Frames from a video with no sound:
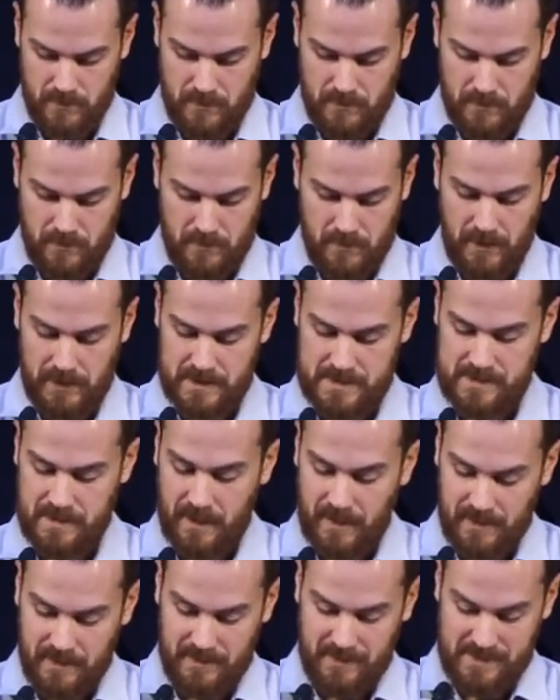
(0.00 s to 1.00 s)
And it's
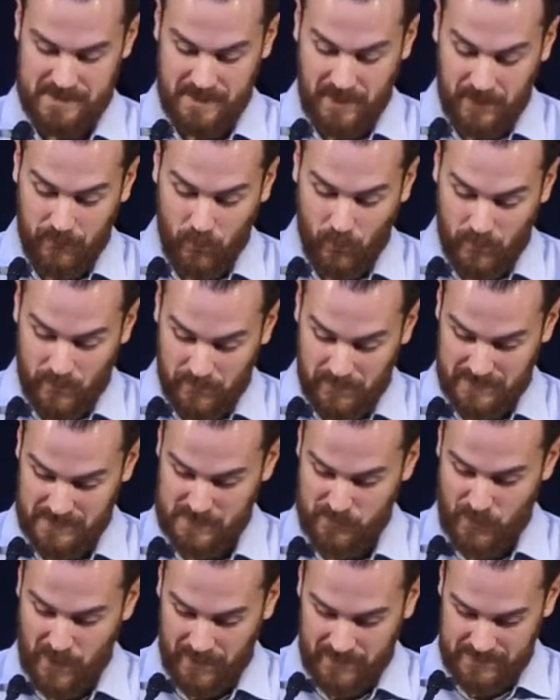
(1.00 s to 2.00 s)
not, it's not what we would
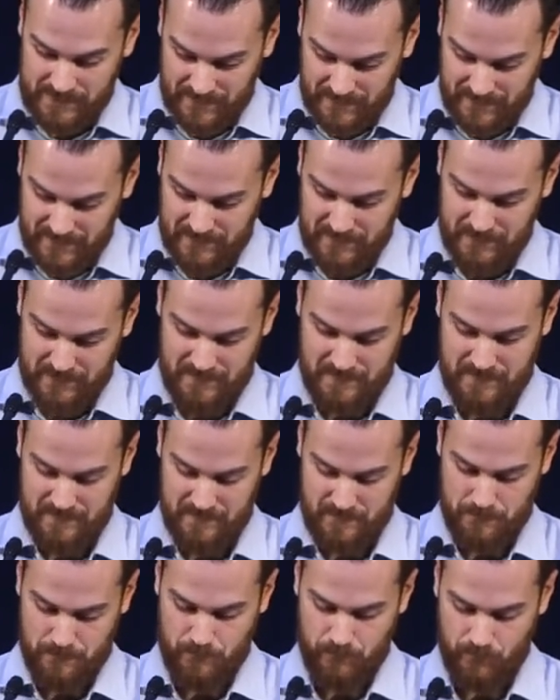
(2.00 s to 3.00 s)
expect again.
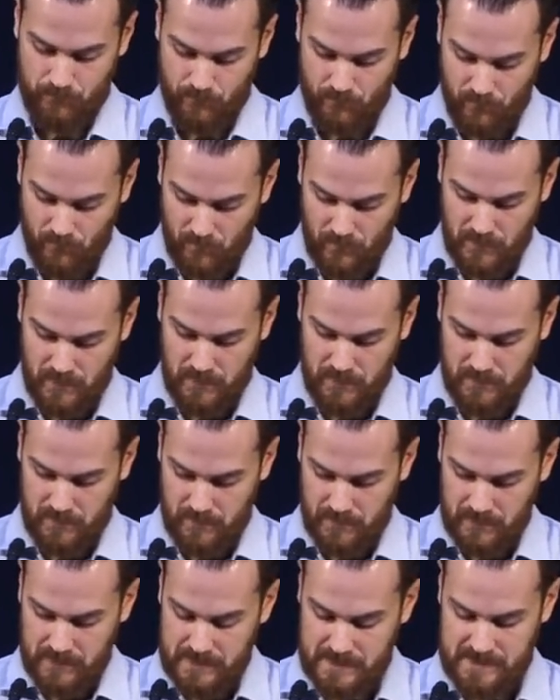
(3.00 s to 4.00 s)

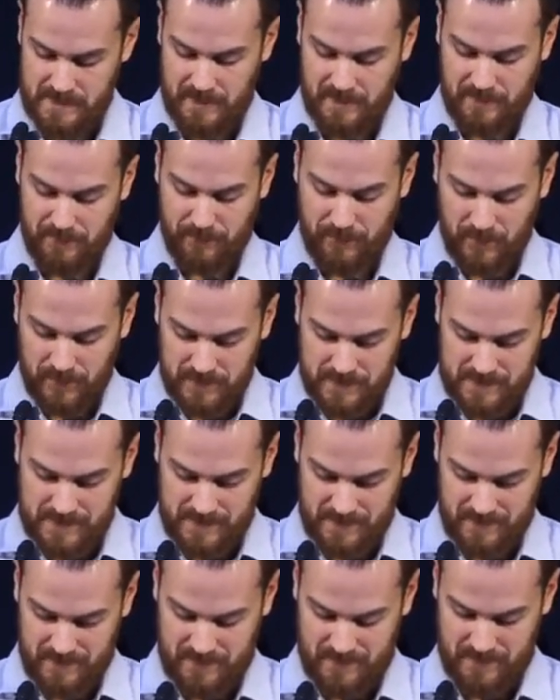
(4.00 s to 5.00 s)
He's saying
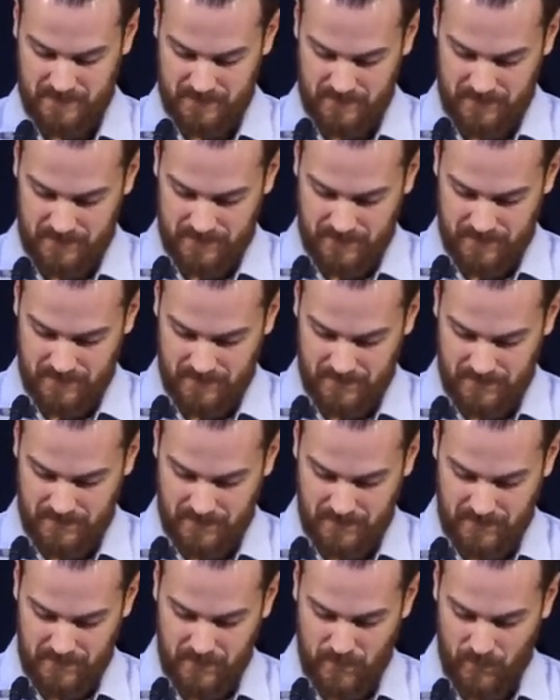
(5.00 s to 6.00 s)
first,
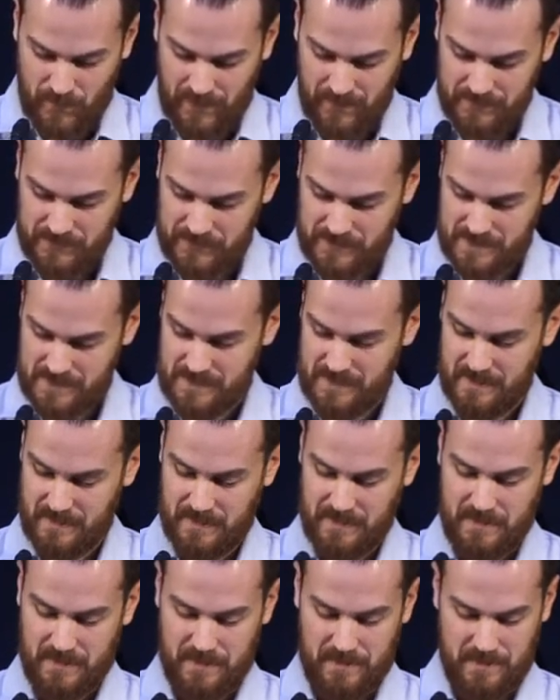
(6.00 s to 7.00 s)
think about just
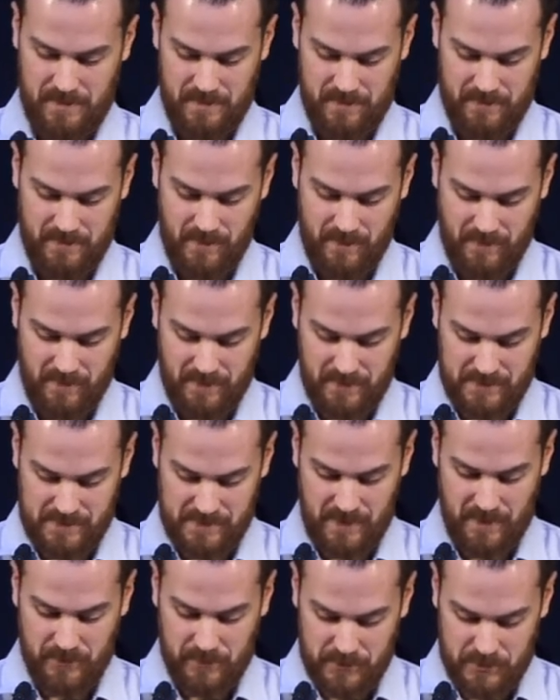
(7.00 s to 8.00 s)
the, the things,
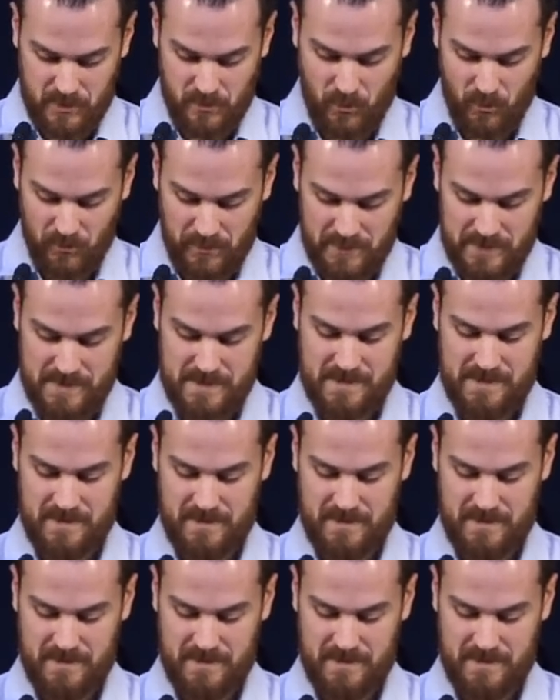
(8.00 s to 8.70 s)
the other two points